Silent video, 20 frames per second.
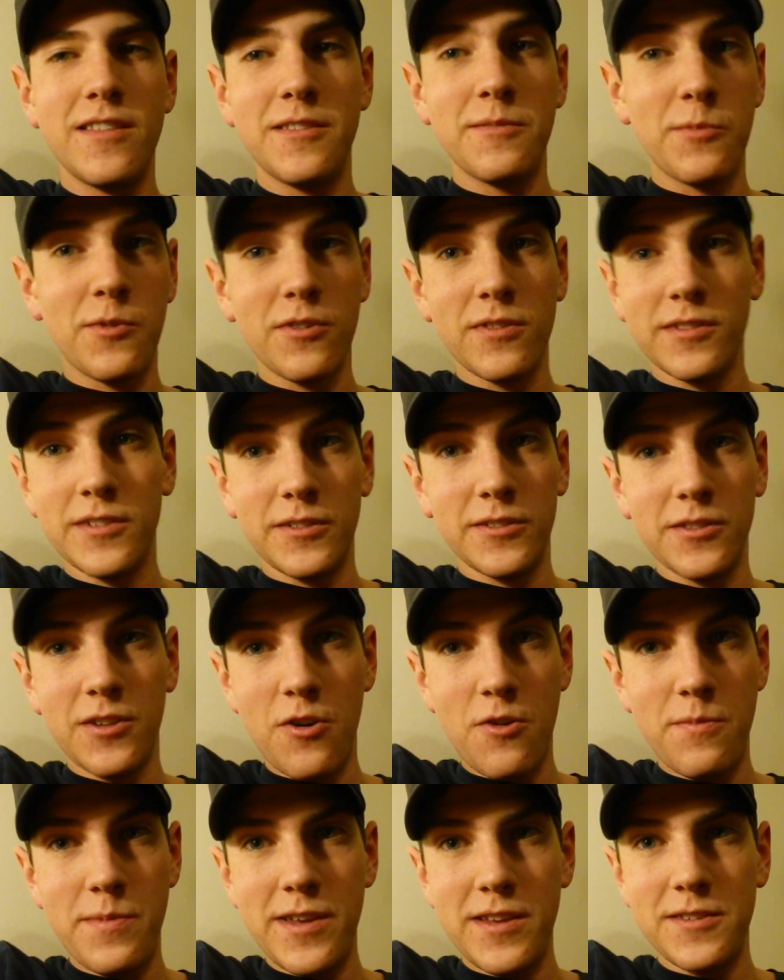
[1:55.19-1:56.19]
the more little
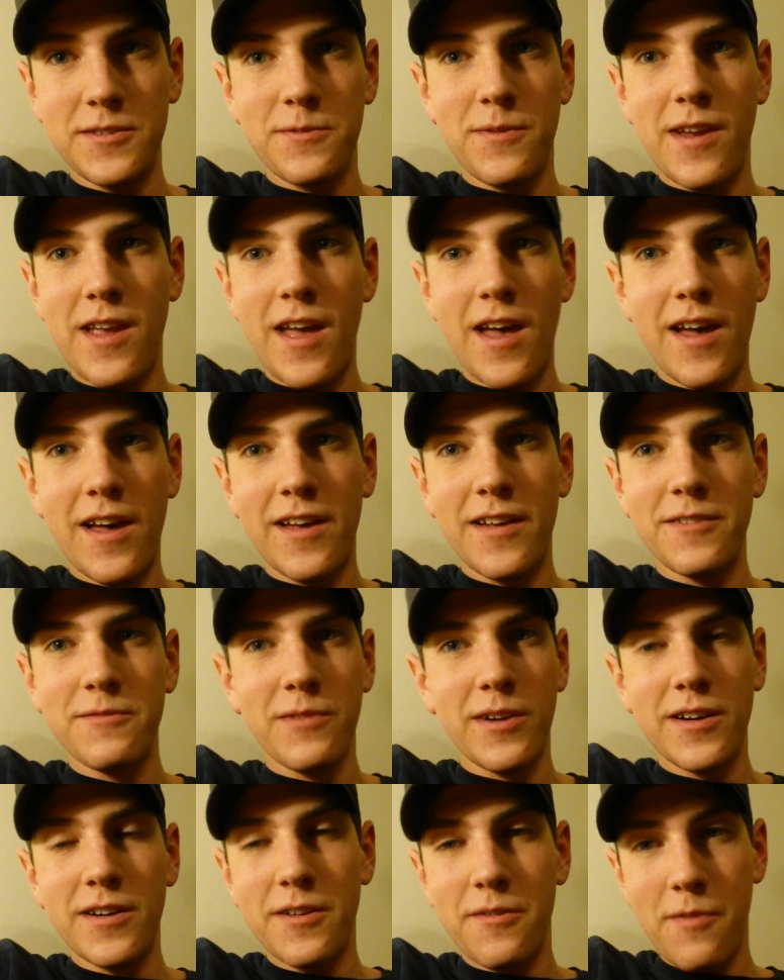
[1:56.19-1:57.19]
lobies we had
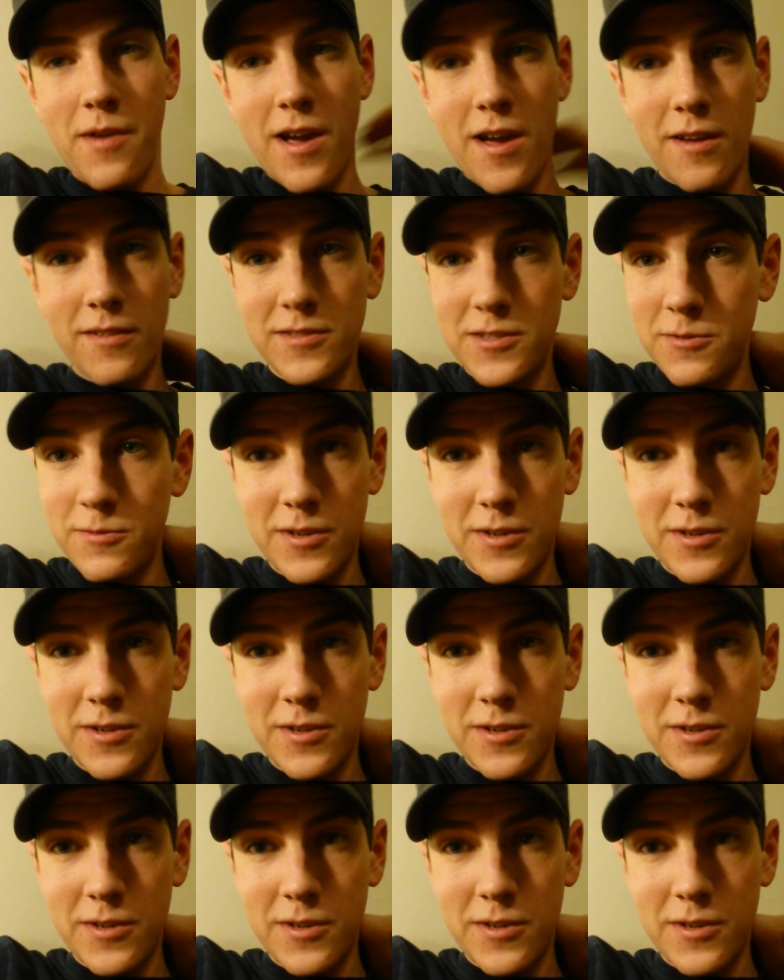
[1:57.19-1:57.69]
running around